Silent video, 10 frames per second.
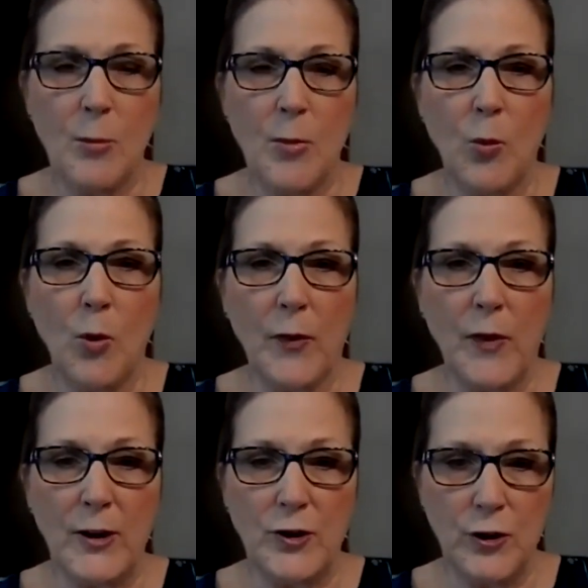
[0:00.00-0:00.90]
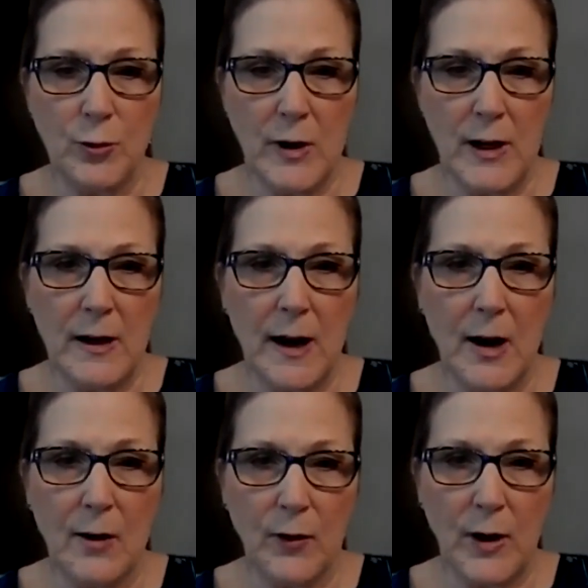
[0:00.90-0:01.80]
but what they do need
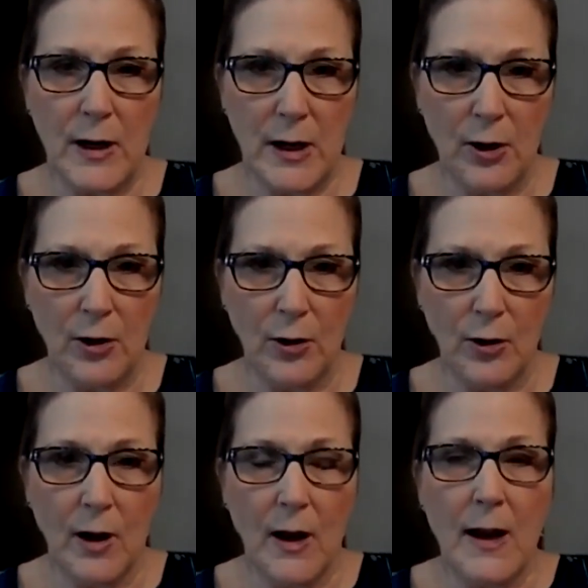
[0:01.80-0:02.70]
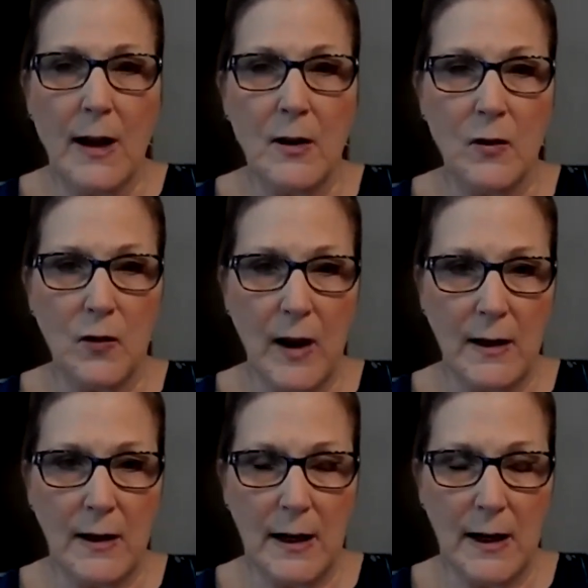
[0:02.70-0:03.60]
every year is they
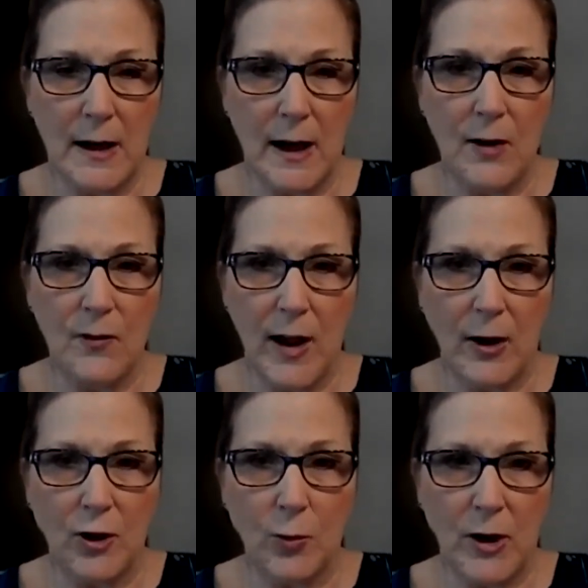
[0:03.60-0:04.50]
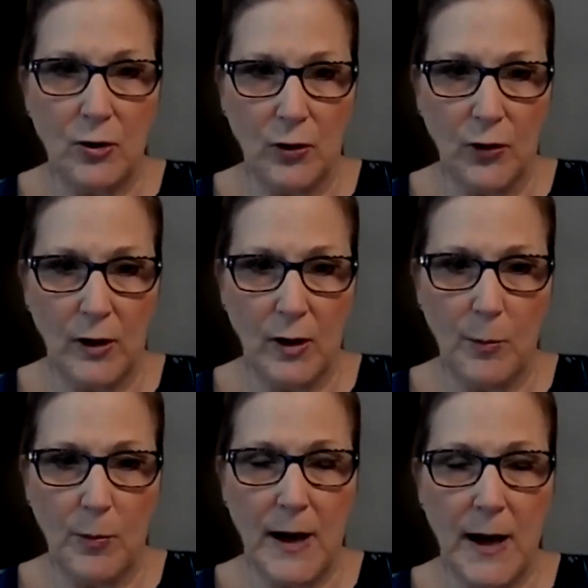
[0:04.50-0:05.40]
need a valuation the
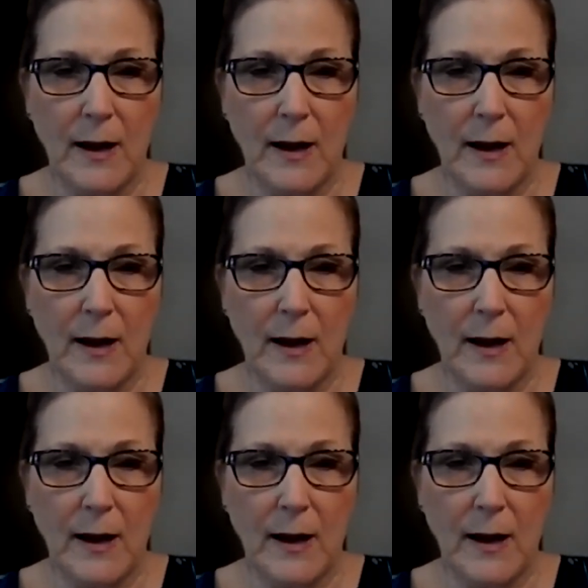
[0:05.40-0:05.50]
company